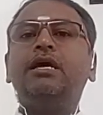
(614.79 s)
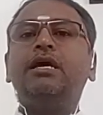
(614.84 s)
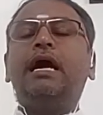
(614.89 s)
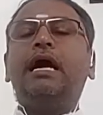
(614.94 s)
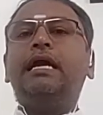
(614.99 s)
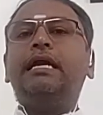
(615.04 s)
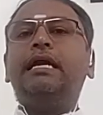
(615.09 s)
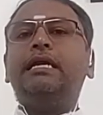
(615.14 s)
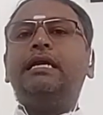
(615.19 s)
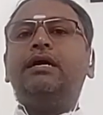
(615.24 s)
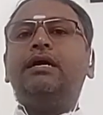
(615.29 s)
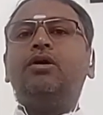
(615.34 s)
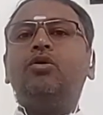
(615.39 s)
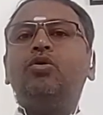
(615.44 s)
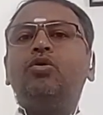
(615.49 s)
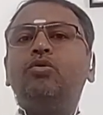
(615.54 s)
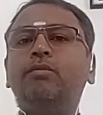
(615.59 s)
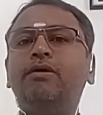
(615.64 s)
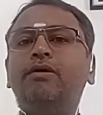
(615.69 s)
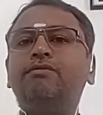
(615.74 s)
And
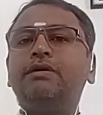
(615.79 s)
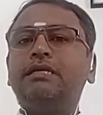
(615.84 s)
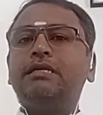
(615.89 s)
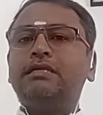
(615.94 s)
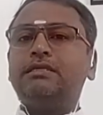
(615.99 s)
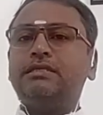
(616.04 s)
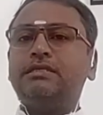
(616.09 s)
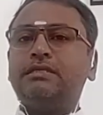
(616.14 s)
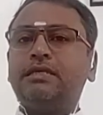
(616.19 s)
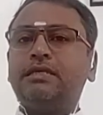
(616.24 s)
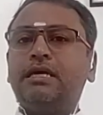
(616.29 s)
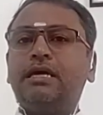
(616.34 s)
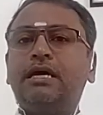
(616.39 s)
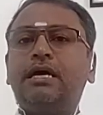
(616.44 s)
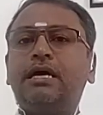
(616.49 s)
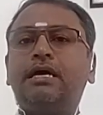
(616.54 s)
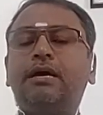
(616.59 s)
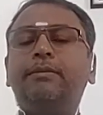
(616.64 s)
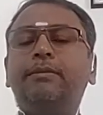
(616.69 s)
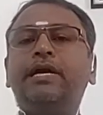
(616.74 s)
whomever is
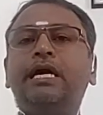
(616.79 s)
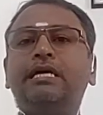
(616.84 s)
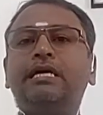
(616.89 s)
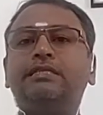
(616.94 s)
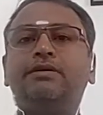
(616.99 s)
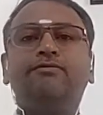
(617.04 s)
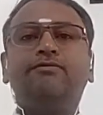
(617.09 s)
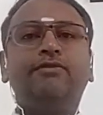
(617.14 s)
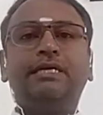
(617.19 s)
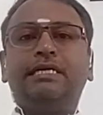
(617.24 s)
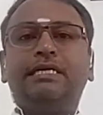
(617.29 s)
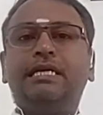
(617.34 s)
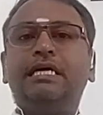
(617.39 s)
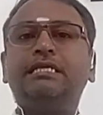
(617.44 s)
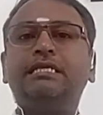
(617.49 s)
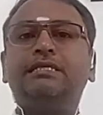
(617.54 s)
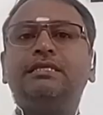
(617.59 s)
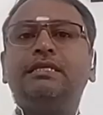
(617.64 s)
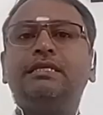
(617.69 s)
coming as a witness,